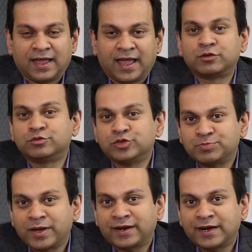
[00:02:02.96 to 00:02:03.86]
And who's
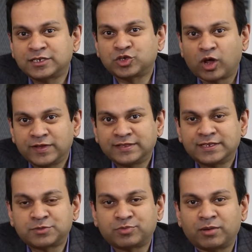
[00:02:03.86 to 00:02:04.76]
better at solving
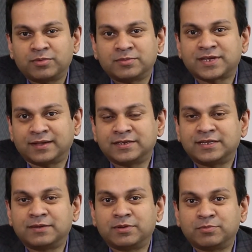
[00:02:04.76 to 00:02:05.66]
these problems other
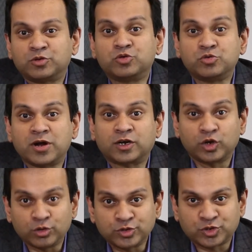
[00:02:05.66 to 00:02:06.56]
than people who are
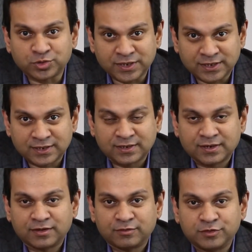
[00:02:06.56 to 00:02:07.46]
close to it,
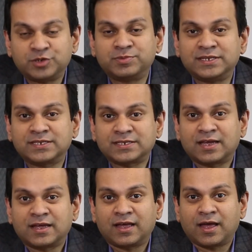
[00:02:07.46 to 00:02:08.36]
which means
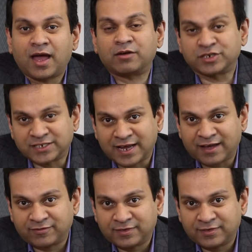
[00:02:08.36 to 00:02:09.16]
our staff.